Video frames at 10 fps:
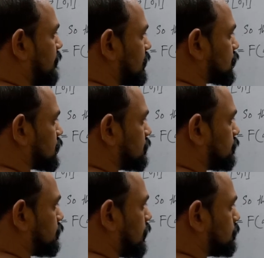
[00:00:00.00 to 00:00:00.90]
the
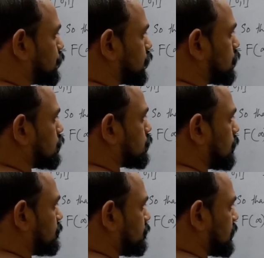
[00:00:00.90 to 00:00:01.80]
function from 0
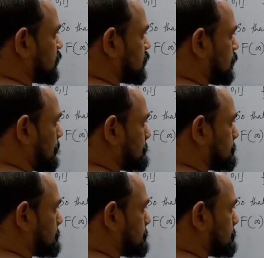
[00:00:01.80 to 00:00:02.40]
to infinity.